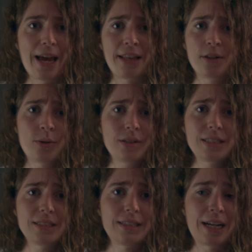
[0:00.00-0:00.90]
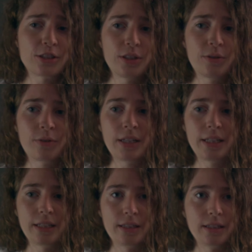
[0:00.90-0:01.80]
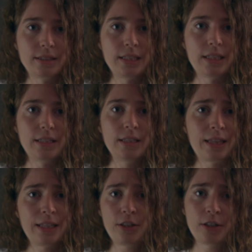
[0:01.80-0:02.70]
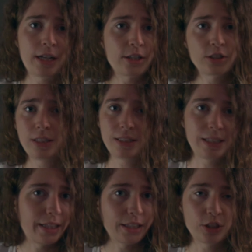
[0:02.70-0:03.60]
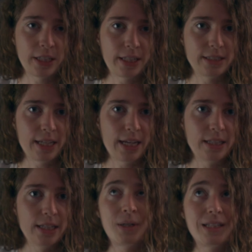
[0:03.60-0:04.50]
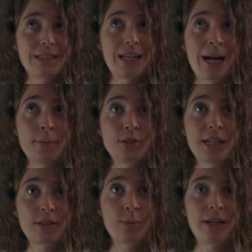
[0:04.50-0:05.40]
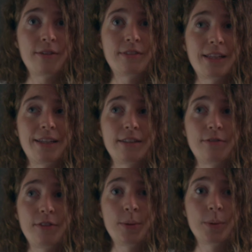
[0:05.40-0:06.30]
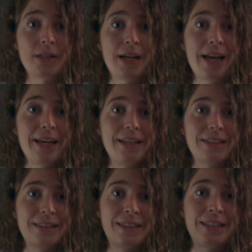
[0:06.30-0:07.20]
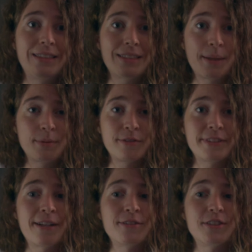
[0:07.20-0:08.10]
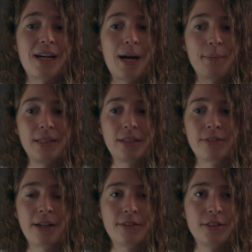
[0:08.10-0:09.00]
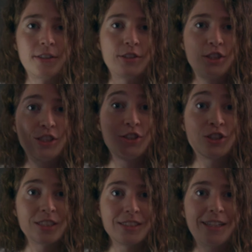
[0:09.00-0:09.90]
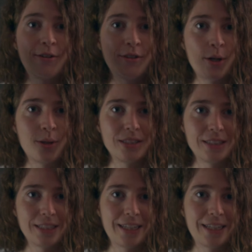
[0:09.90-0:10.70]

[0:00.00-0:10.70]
And the horse isn't actually running in the scene. I think you're actually seeing it shake its head. But it's an abstract way of telling the viewer, hey, these types of sounds are happening around her and she's just now noticing